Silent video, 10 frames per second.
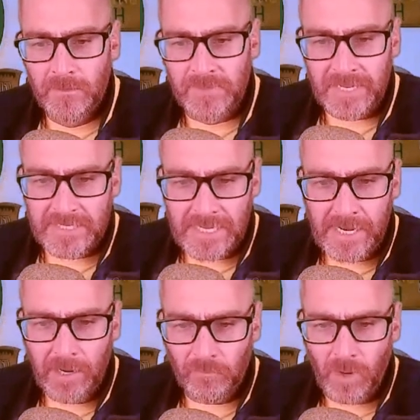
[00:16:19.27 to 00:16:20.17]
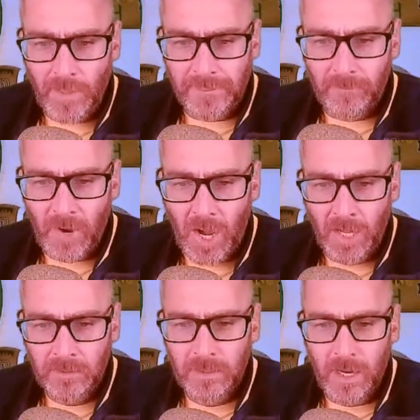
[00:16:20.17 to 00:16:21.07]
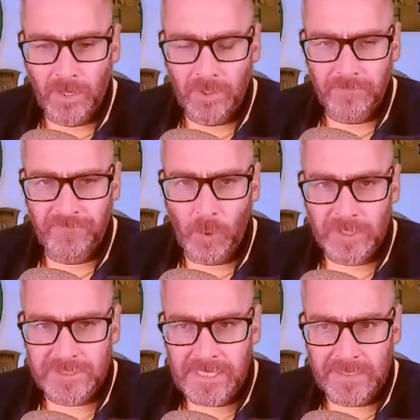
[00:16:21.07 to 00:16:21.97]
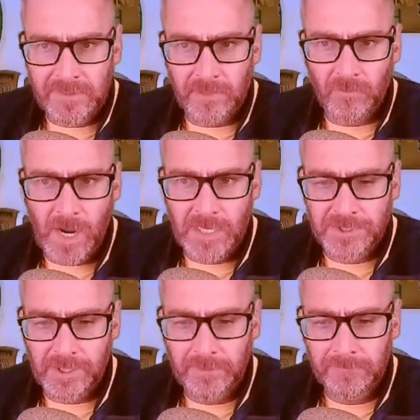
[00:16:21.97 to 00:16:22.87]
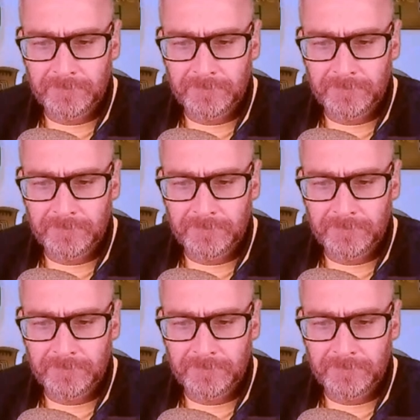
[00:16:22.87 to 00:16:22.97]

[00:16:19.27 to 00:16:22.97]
They can't run the ball. 114th in rushing.